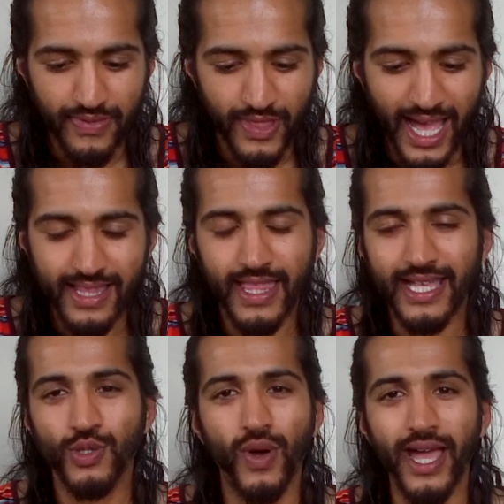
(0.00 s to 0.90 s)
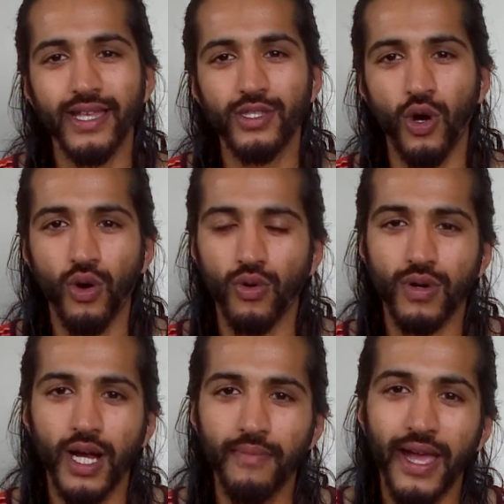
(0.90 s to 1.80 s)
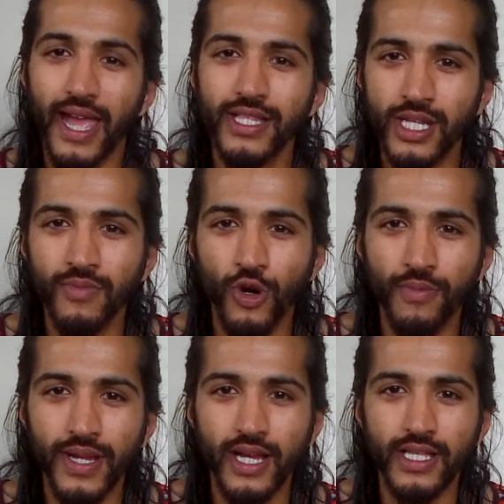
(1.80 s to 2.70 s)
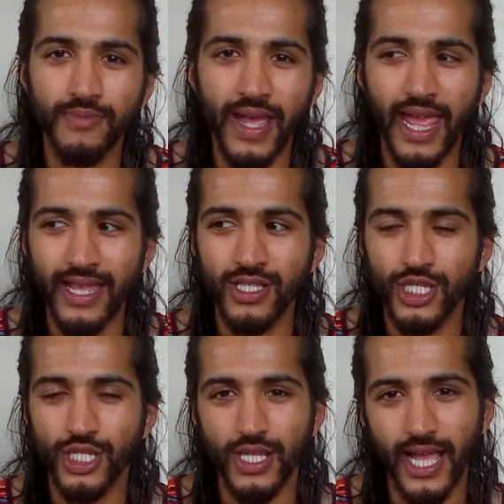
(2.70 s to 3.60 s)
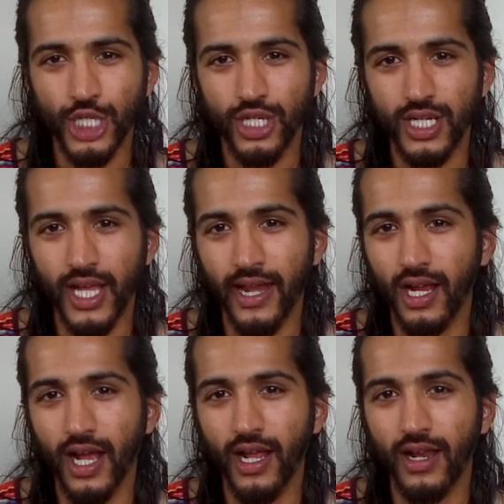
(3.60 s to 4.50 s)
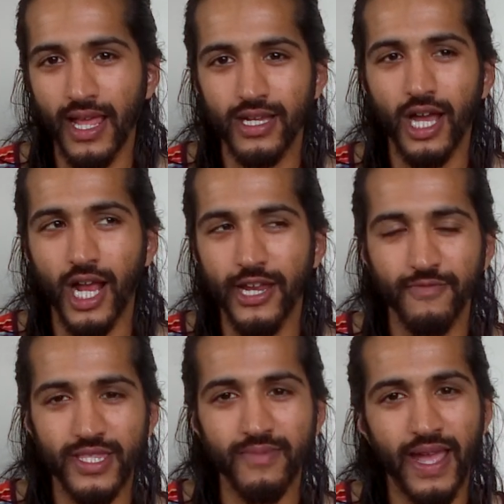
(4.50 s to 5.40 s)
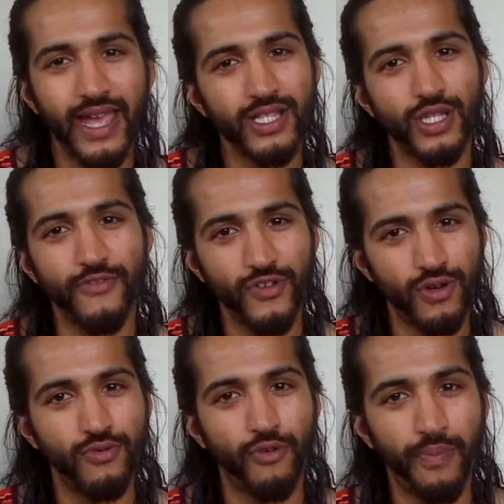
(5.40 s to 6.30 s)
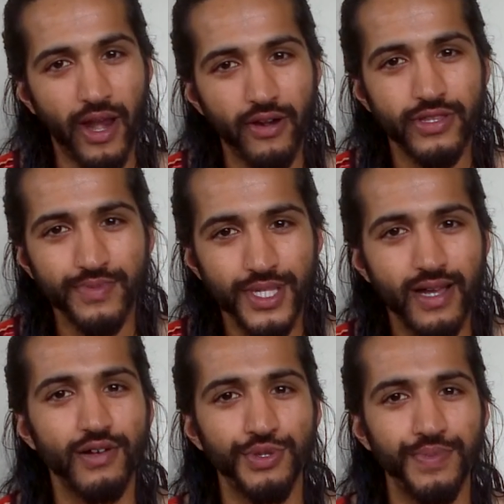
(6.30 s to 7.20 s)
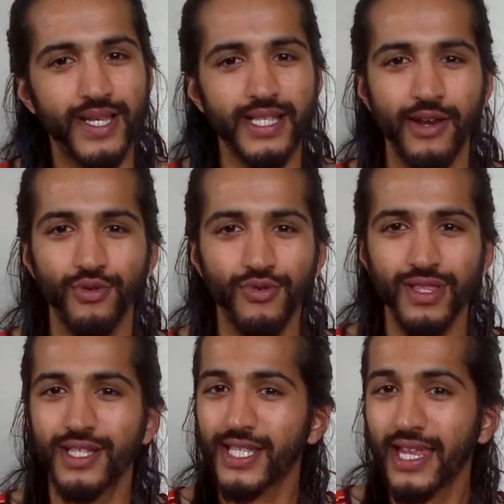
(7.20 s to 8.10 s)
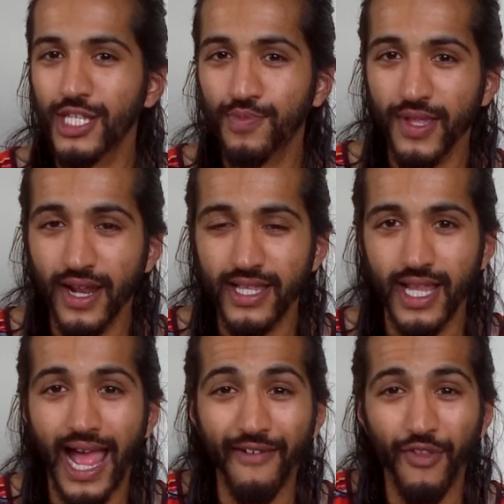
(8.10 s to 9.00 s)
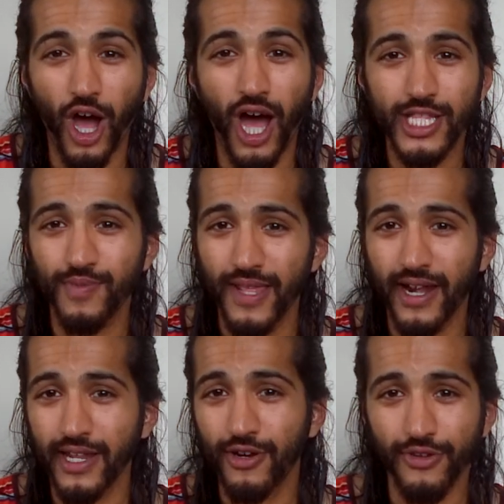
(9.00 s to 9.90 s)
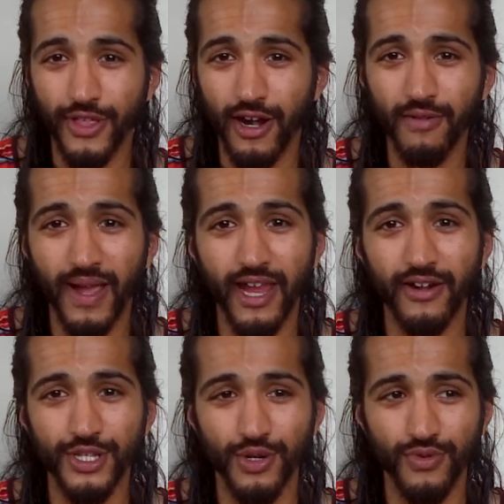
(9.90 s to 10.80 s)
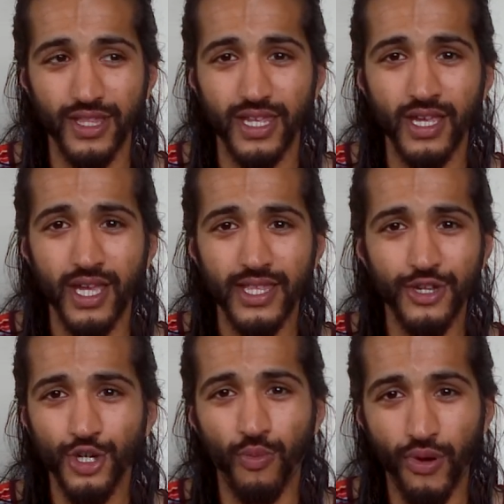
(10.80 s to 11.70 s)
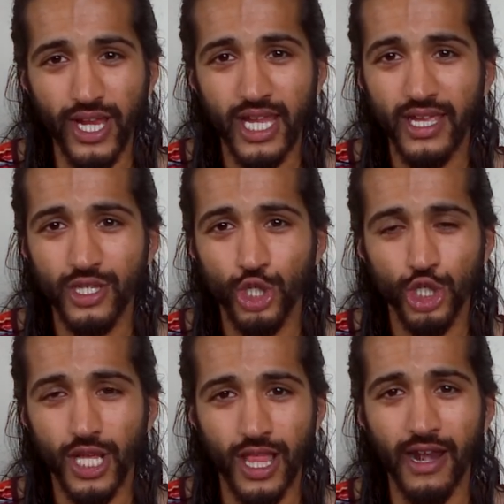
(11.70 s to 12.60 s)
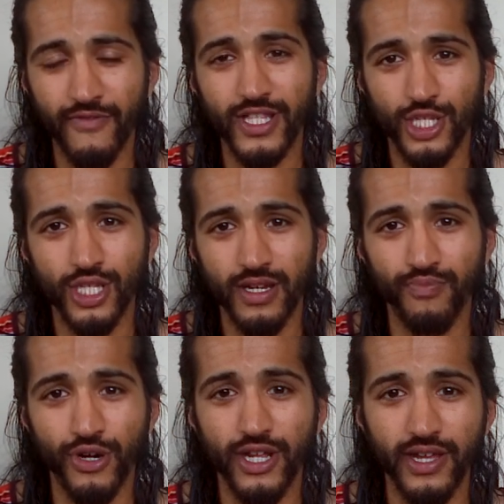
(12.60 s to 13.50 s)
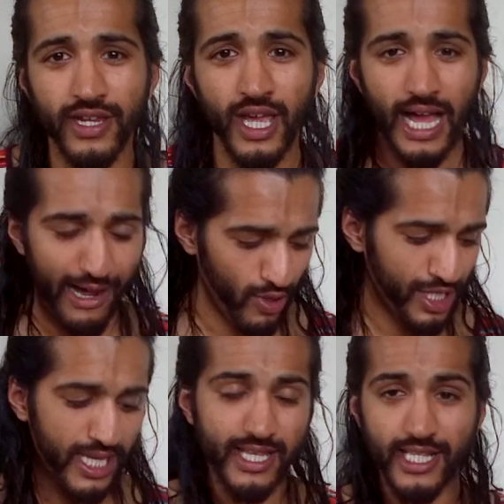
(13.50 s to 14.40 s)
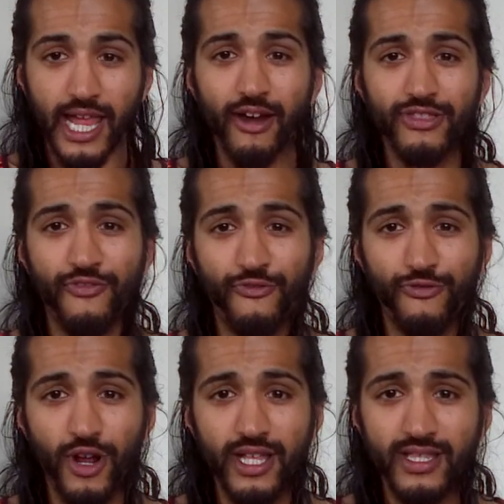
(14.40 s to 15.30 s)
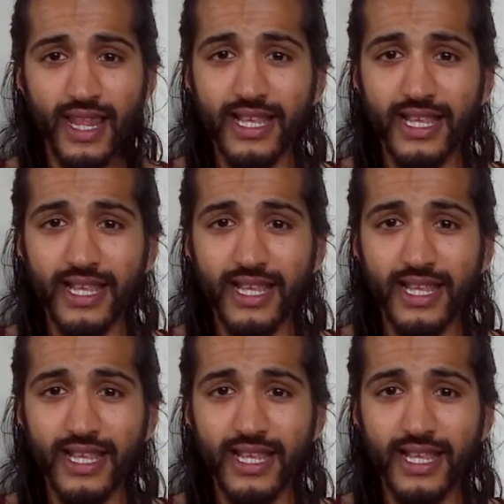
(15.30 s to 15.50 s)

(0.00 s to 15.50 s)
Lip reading: that's why I don't cut my ends anymore, because my ends actually kind of got, but my ends I feel repaired themselves because I don't really see any split ends. I have the odd split end here or there. My hair doesn't really, there's no breakage. A lot of it's in pretty good. I will say this, the hair at the front,